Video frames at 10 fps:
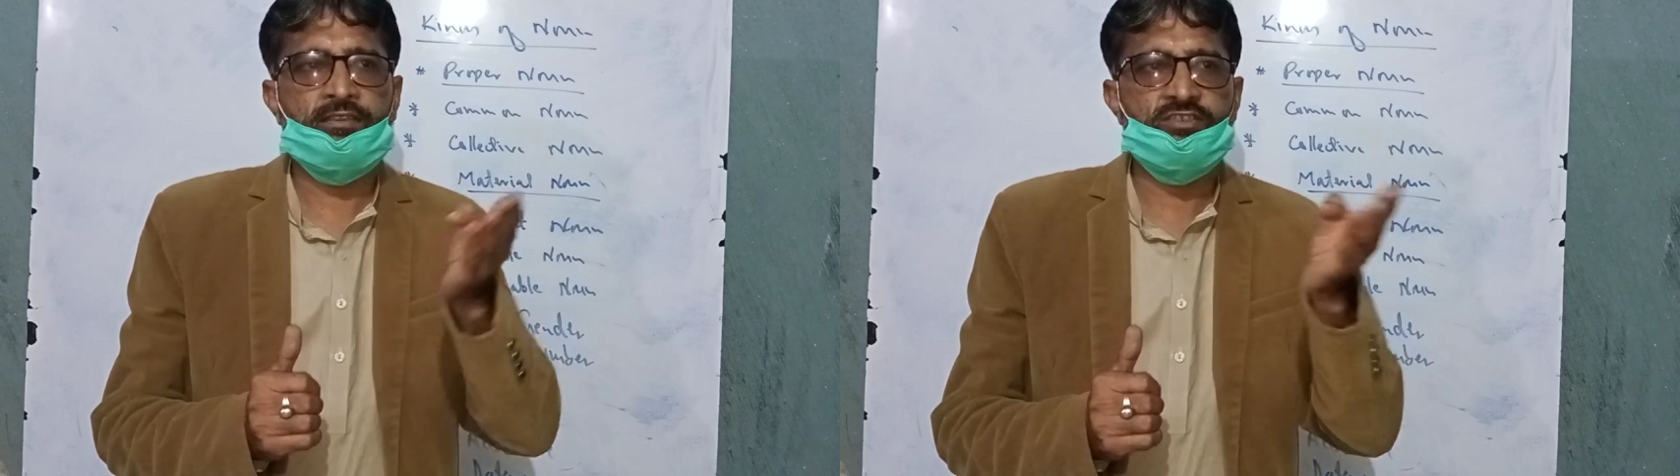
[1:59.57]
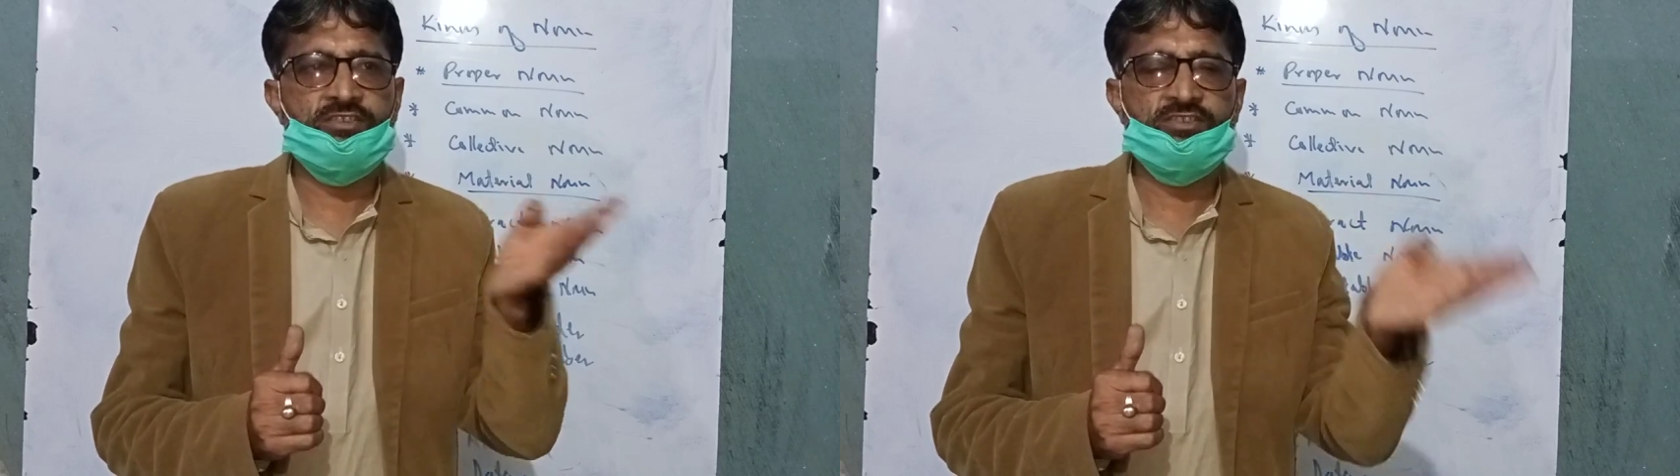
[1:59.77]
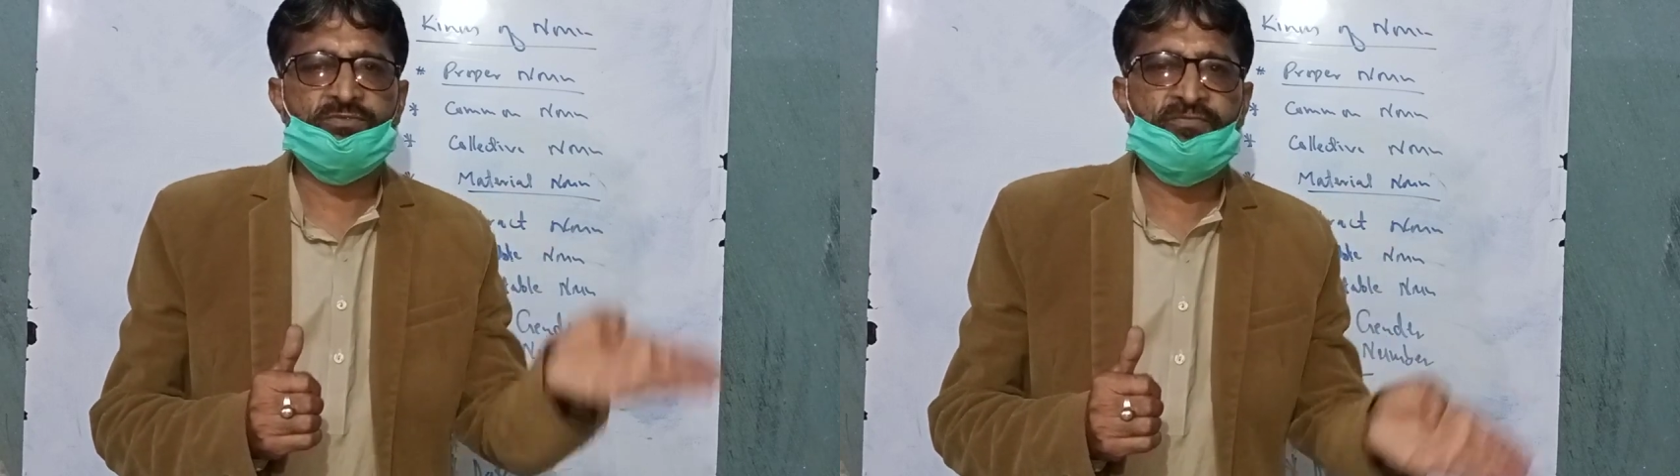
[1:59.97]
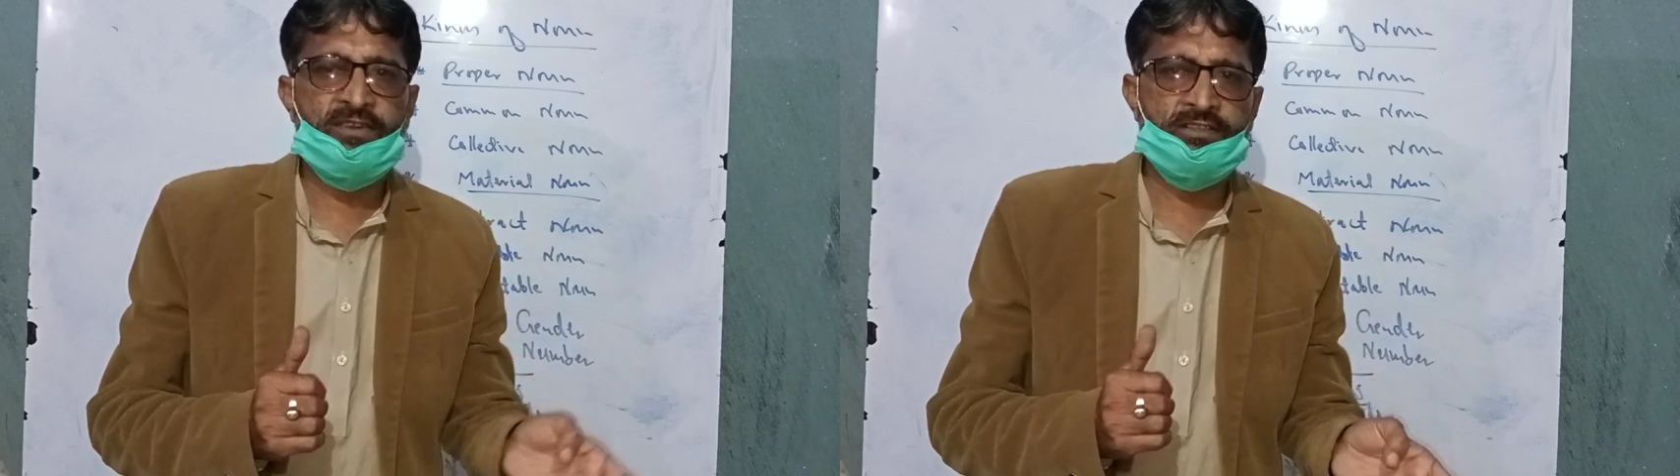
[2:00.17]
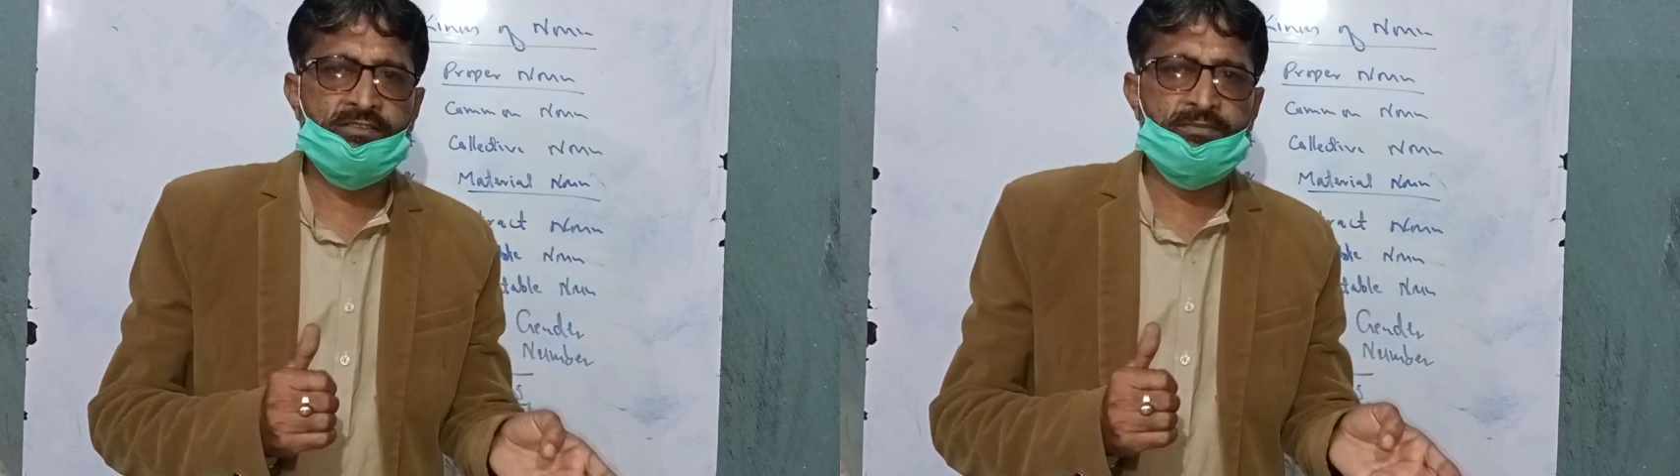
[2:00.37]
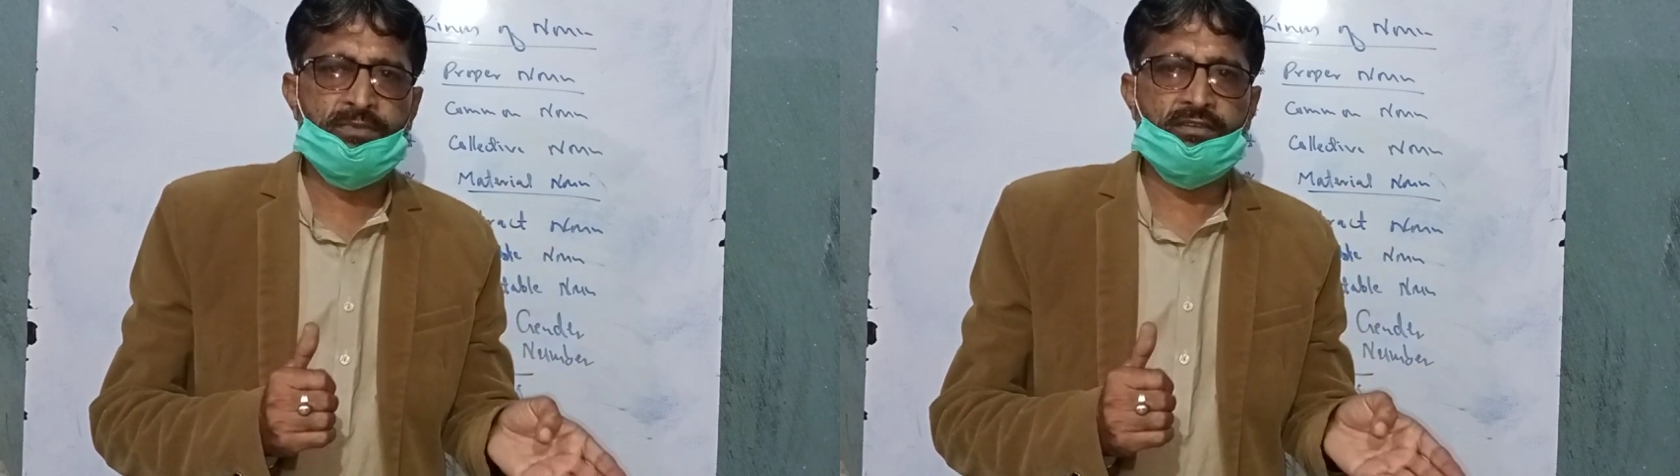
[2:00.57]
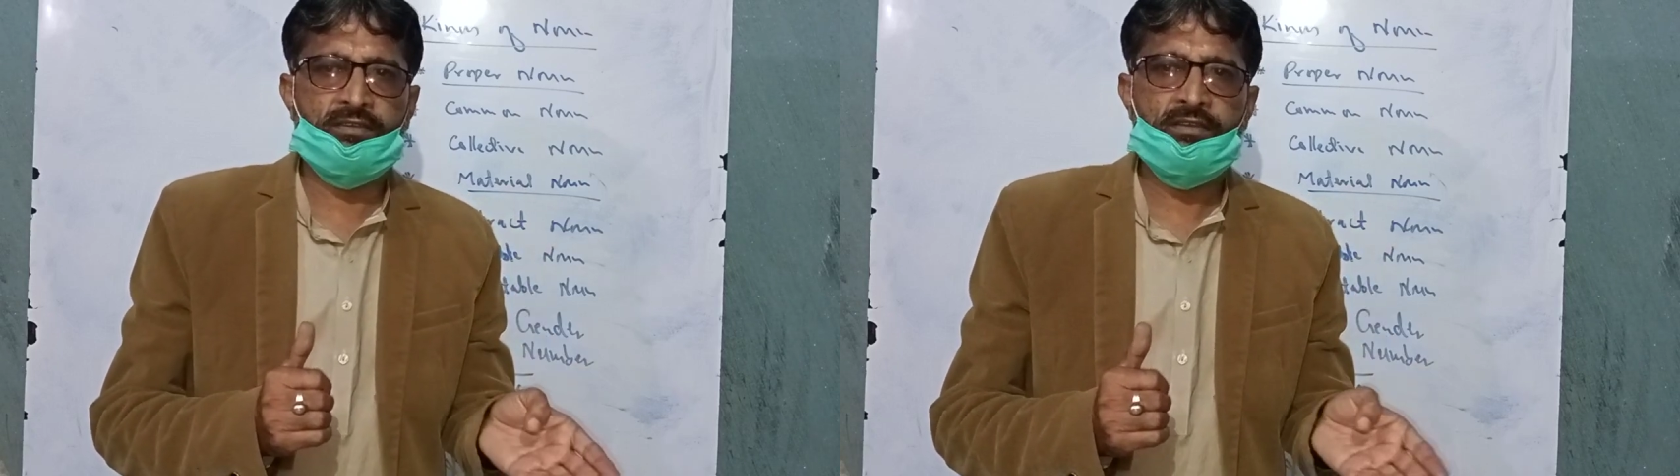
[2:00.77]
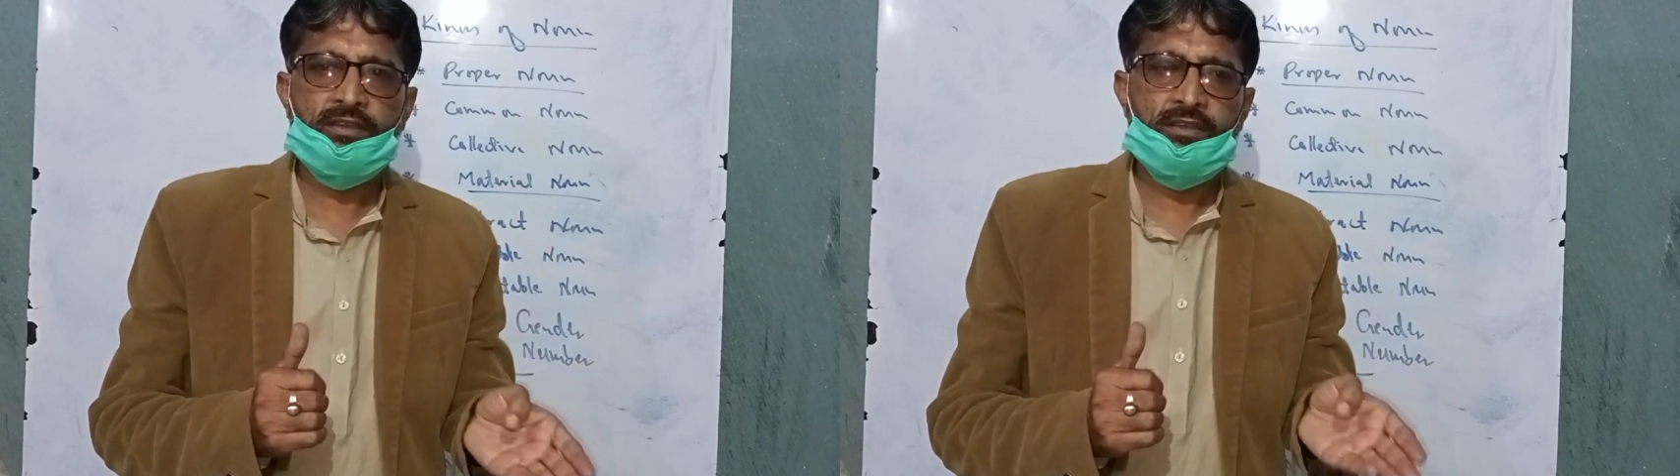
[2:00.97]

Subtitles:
or she is Fatima,